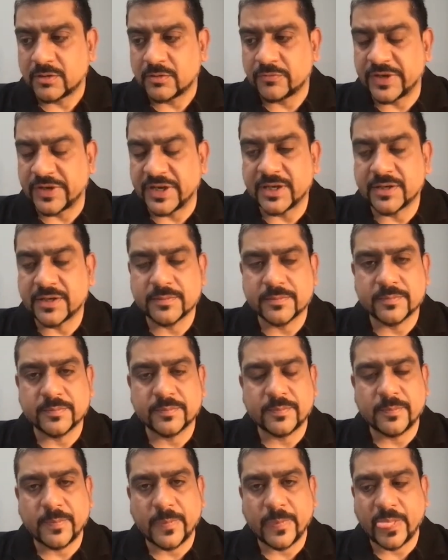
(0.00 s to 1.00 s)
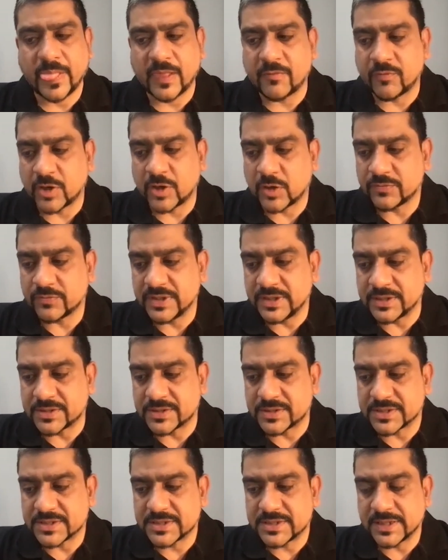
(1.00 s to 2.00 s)
where one of the
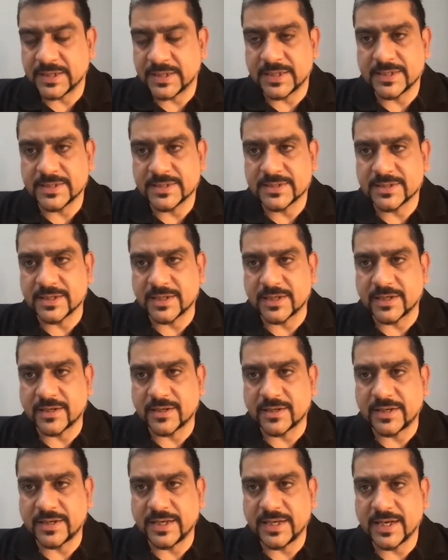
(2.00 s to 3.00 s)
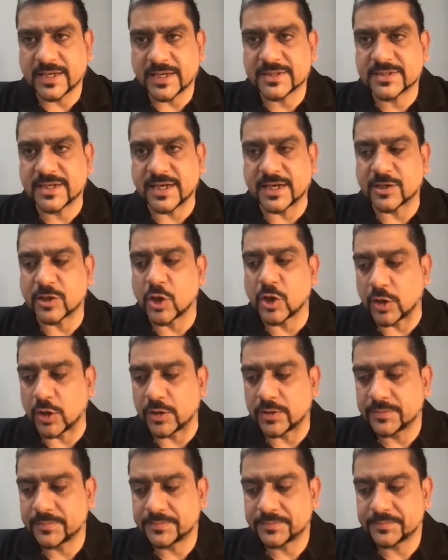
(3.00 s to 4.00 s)
interesting is DX catalog,
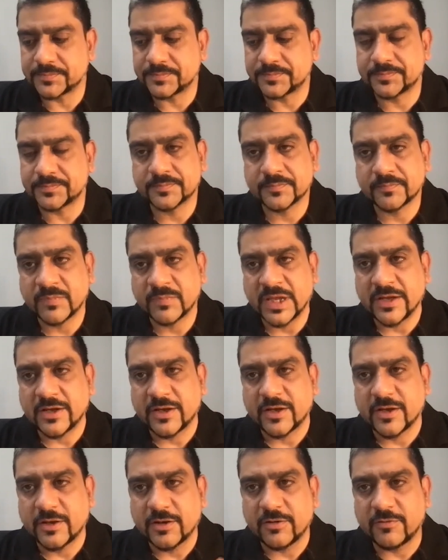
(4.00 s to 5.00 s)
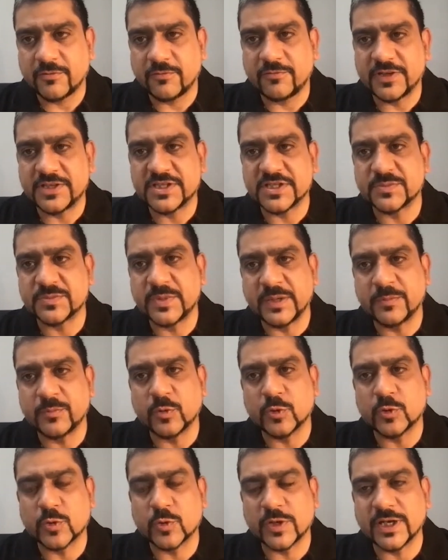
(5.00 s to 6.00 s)
which is being
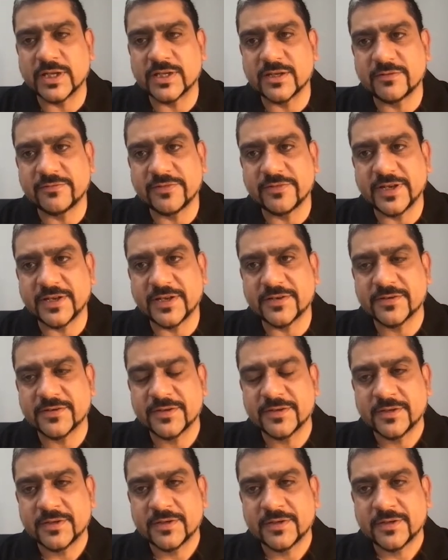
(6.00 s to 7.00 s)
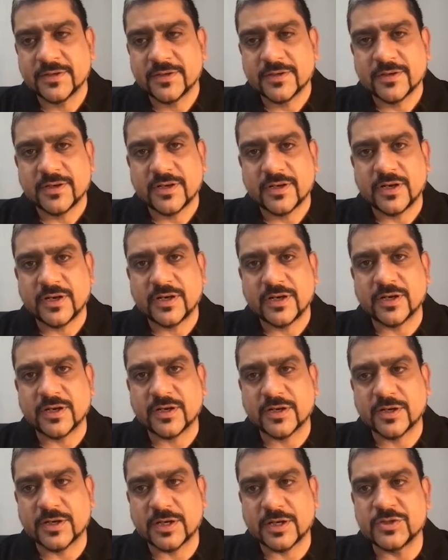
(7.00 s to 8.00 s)
put together where a
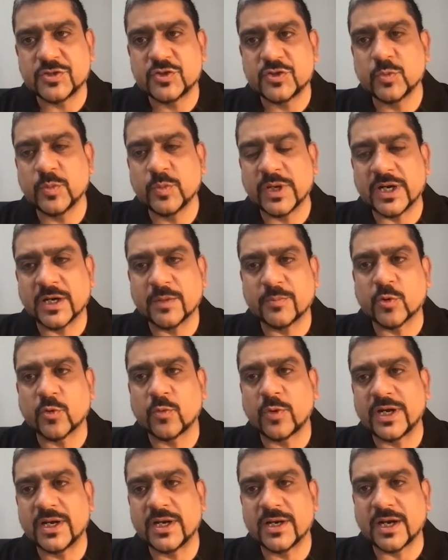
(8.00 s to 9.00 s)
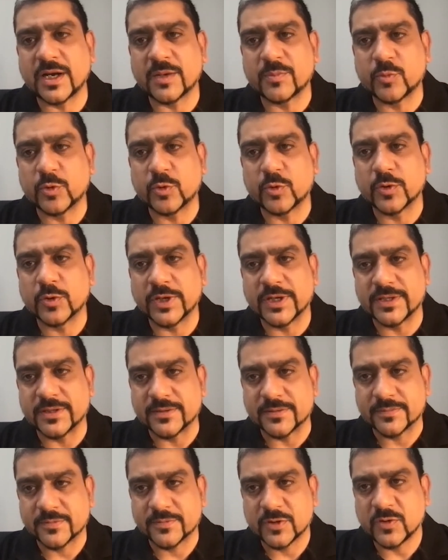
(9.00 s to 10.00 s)
consumer and a provider are put together
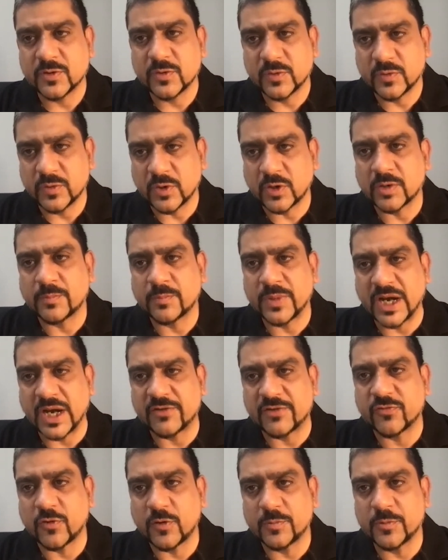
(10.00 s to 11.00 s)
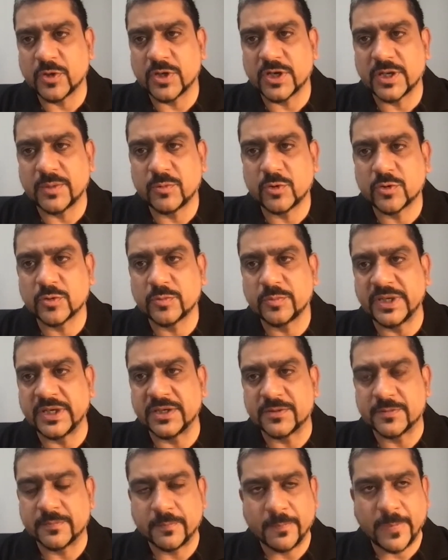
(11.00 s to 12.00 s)
on a platform. You are able to
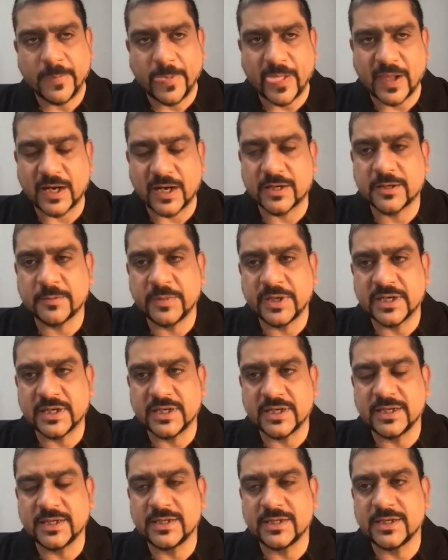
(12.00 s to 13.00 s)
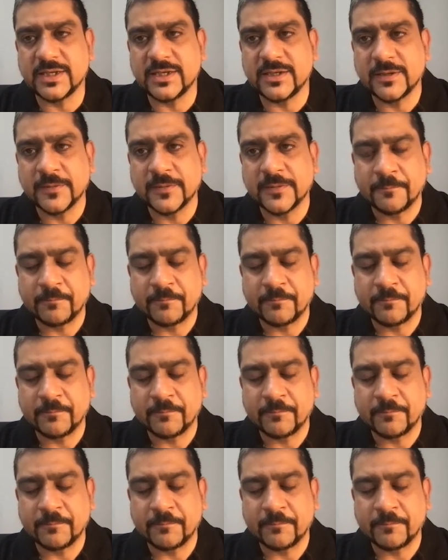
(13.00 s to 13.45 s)
meet. Ultimately, the